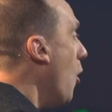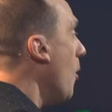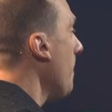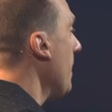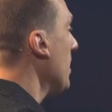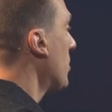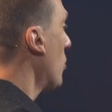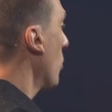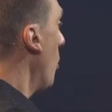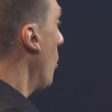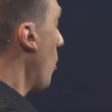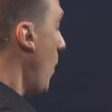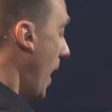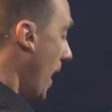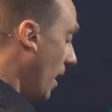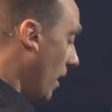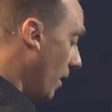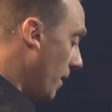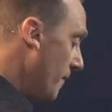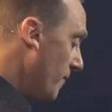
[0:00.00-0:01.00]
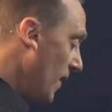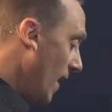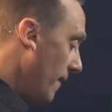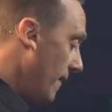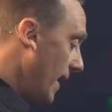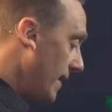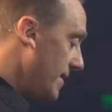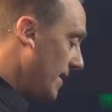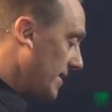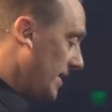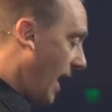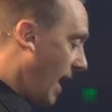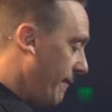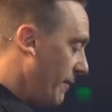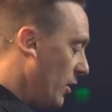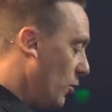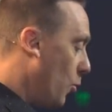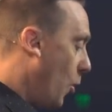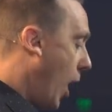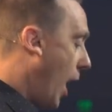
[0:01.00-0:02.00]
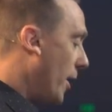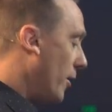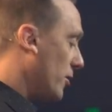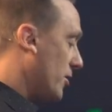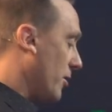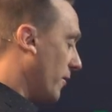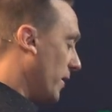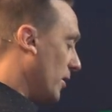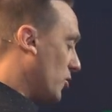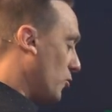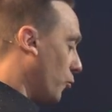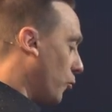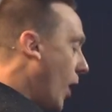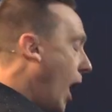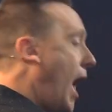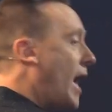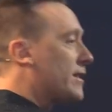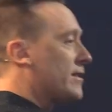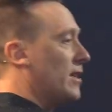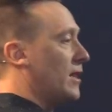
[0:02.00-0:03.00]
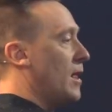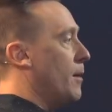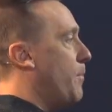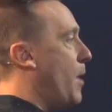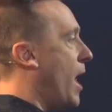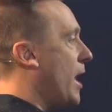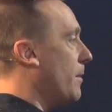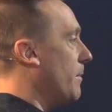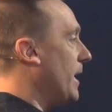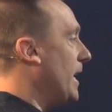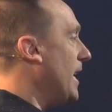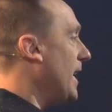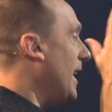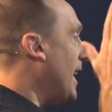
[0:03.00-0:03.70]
him into a well that doesn't have any water, so there's rocks at the bottom, and he